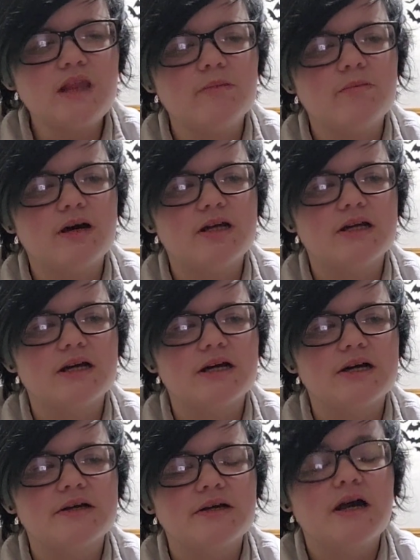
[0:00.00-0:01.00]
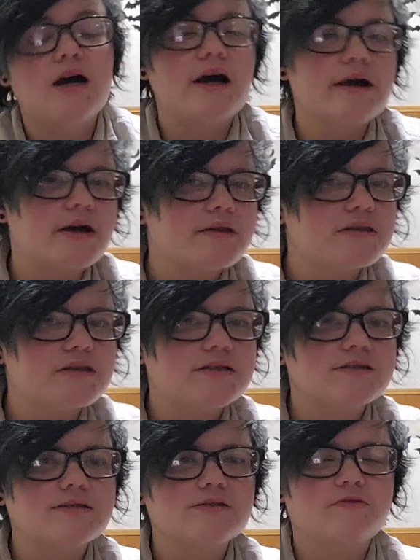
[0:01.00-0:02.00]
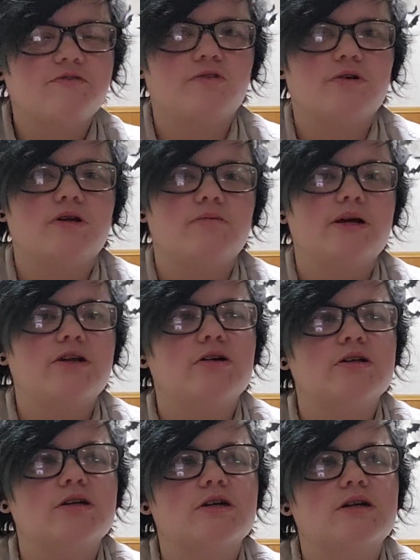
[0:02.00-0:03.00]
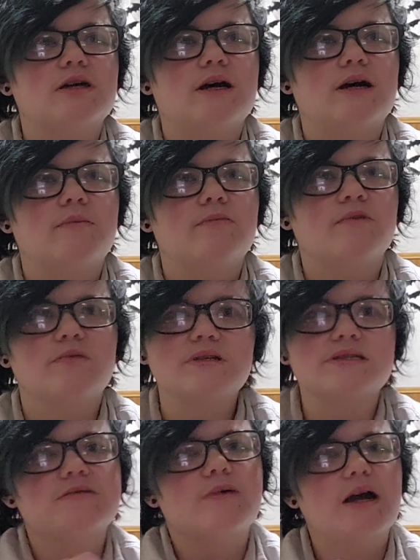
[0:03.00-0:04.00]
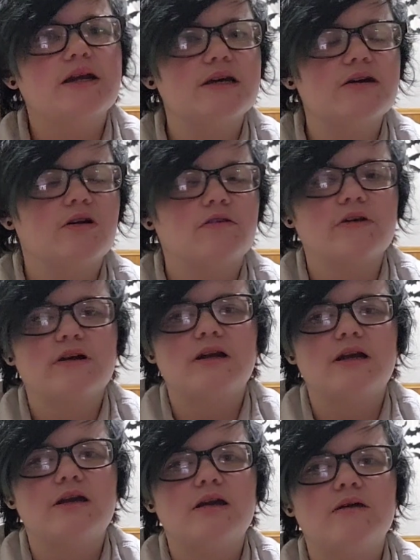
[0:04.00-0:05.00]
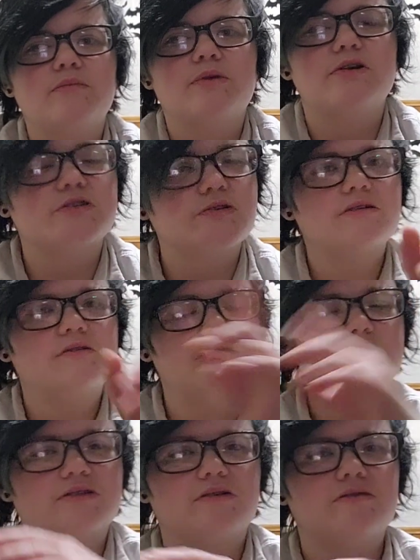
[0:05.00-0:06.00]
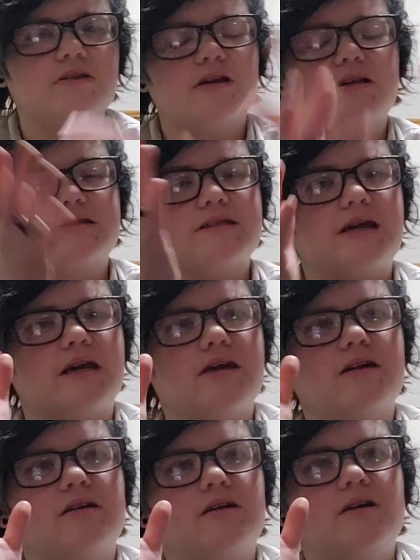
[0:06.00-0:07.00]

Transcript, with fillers: But uh, I got this for my daughter. Um, the reasons behind it are very personal. So it's a